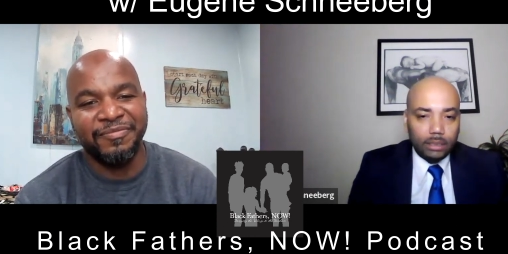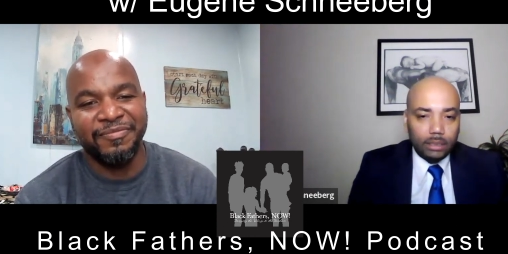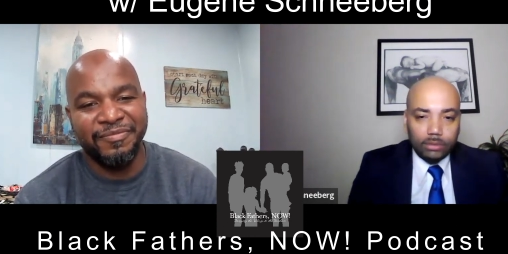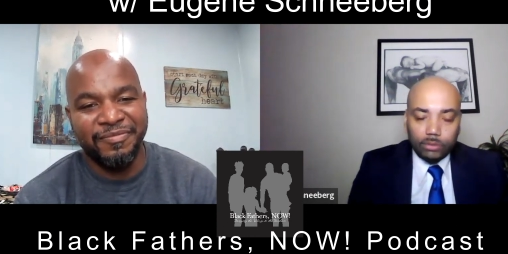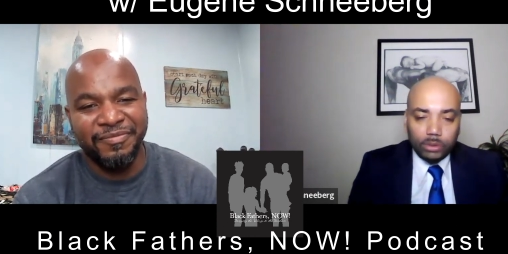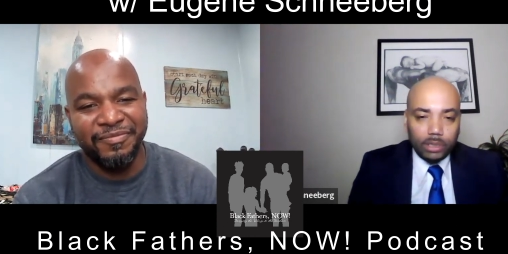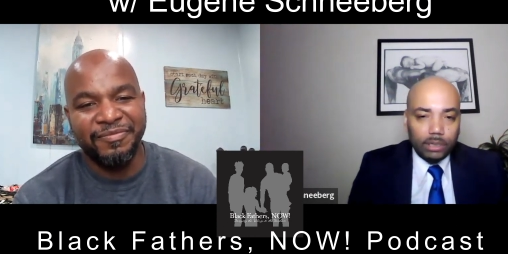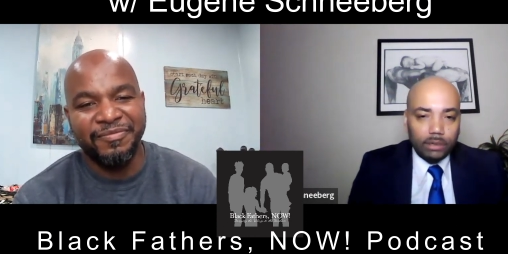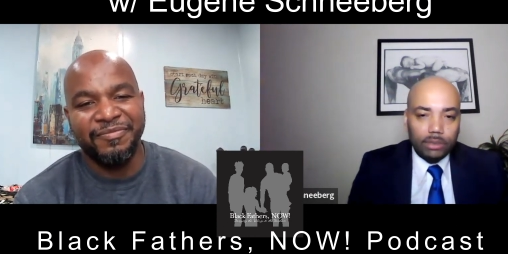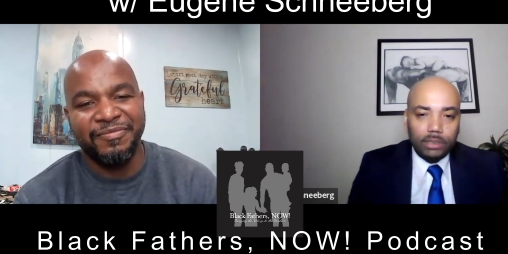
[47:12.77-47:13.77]
Speaker 1: The
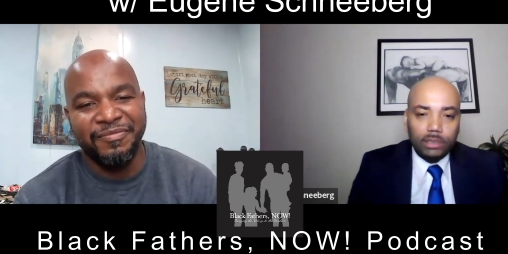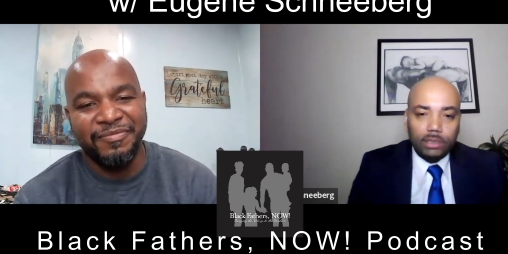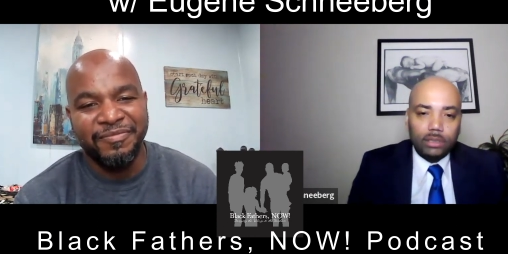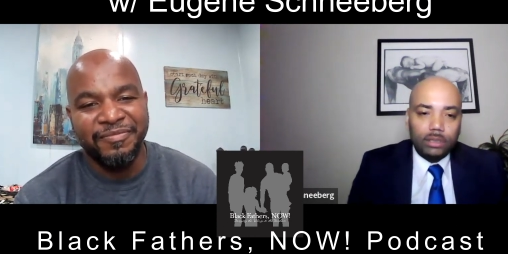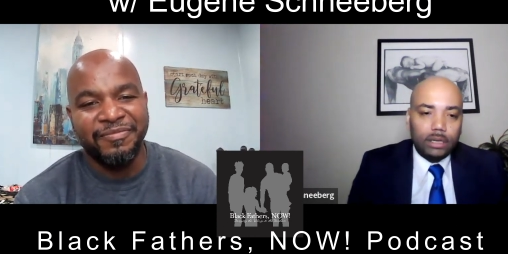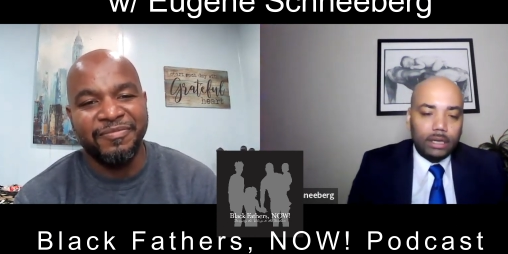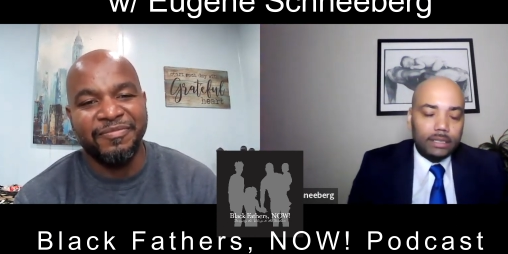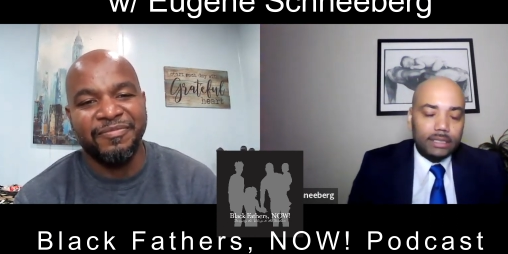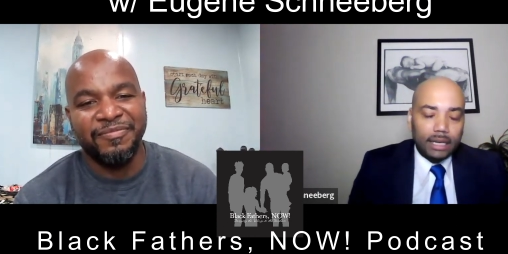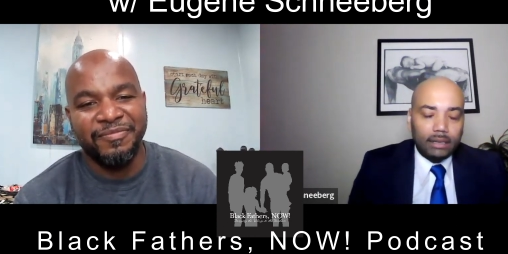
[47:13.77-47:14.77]
extraordinary
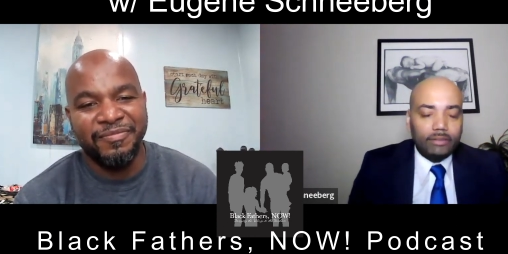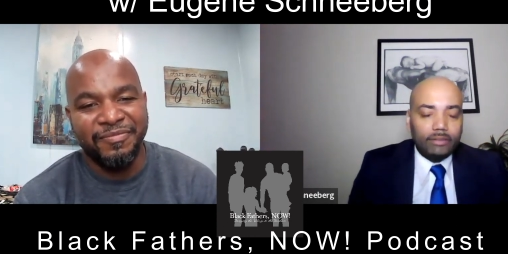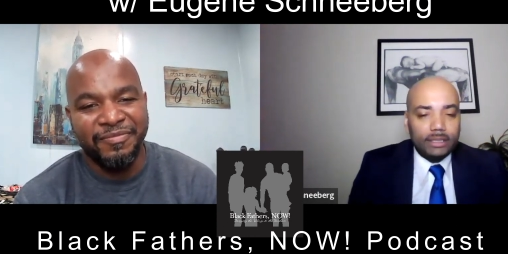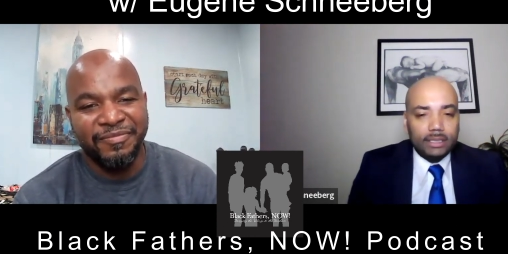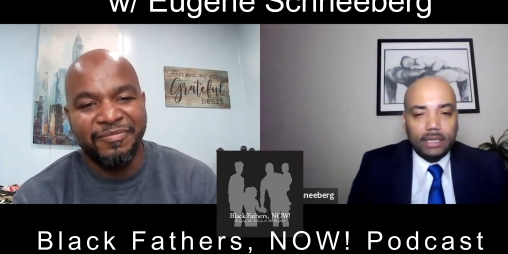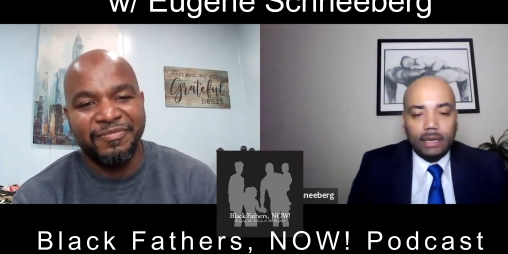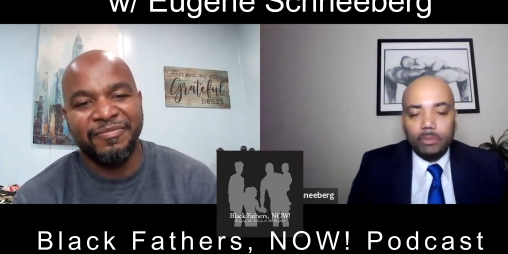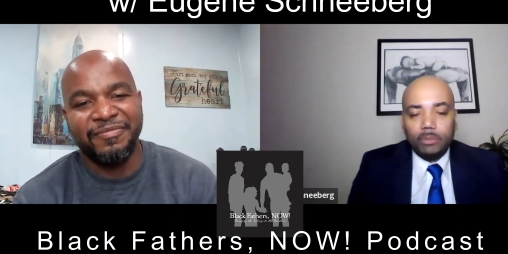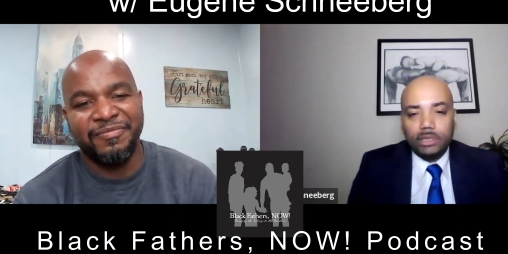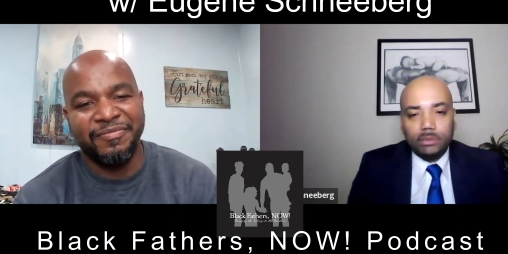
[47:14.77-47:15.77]
uh, sacrifices
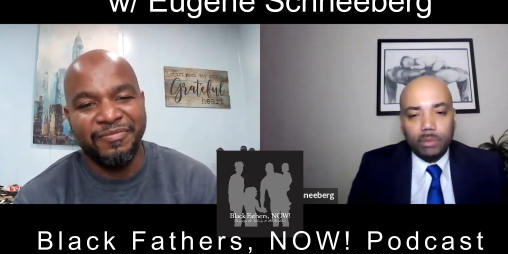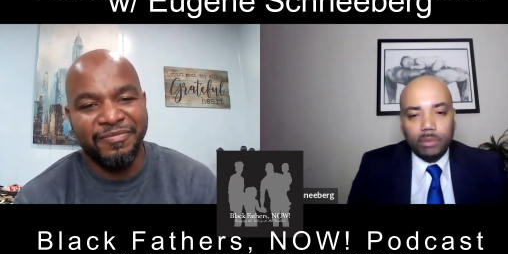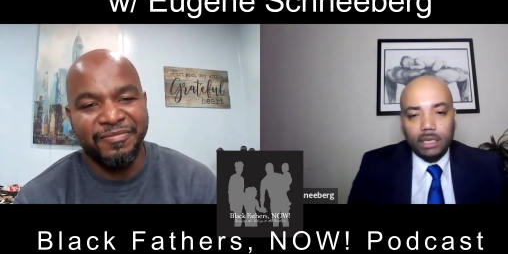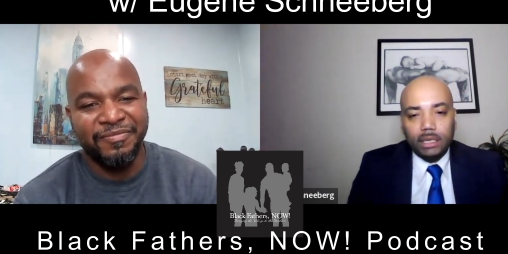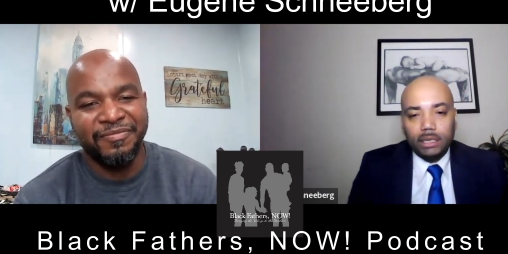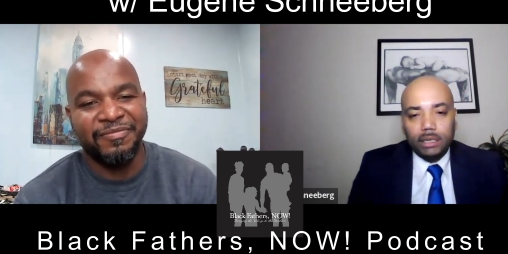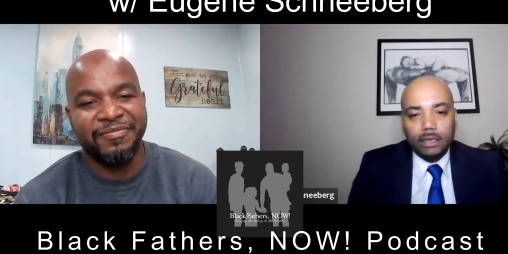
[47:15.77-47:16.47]
that mothers make